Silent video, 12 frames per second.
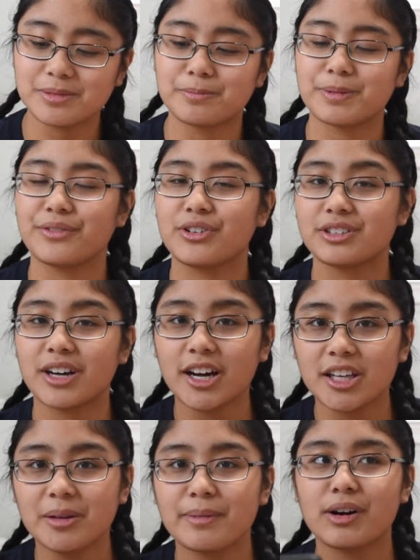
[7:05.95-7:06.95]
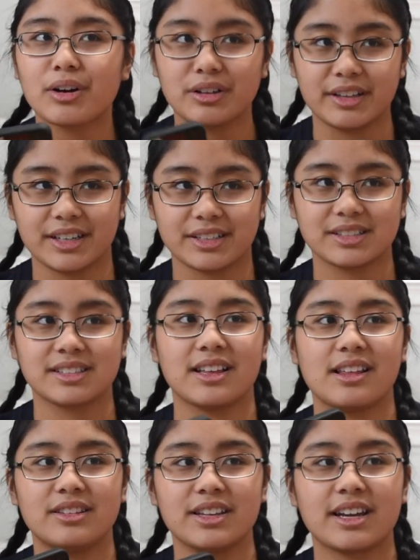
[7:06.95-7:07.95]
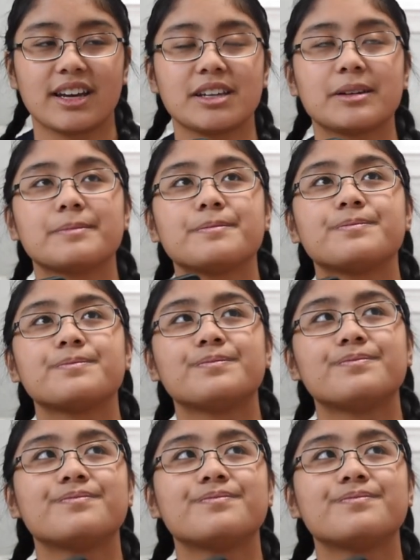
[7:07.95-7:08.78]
but if you're talking about cliques, then I am...